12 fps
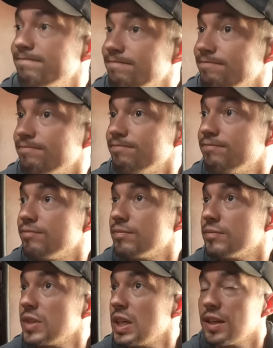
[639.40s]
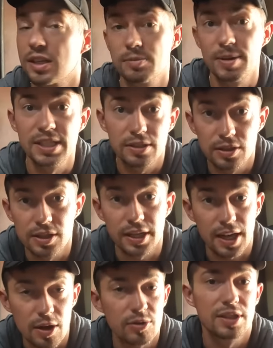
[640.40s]
Hmm. Because basically,
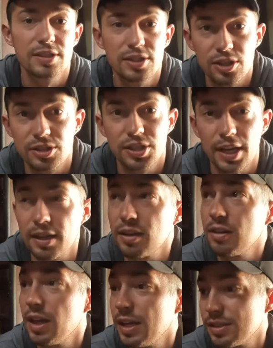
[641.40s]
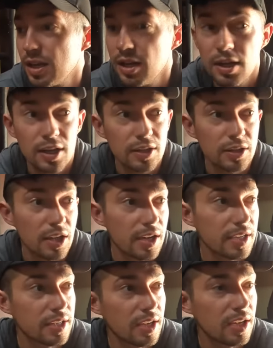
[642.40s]
like, I would consider second class
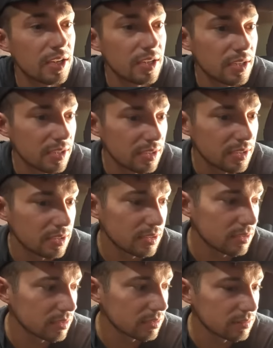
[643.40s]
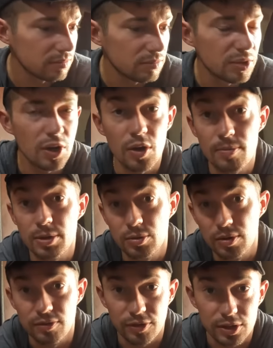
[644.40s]
like a, you know, in
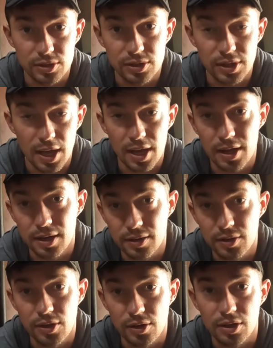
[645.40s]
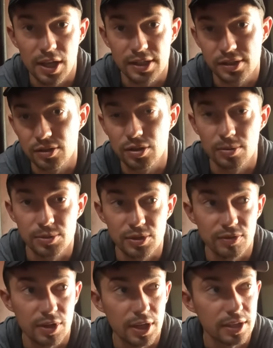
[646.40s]
between first and third class in terms
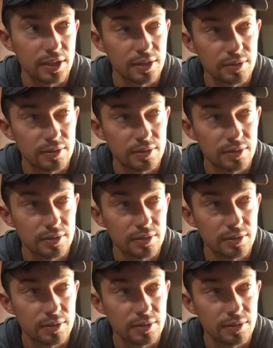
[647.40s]
of, like,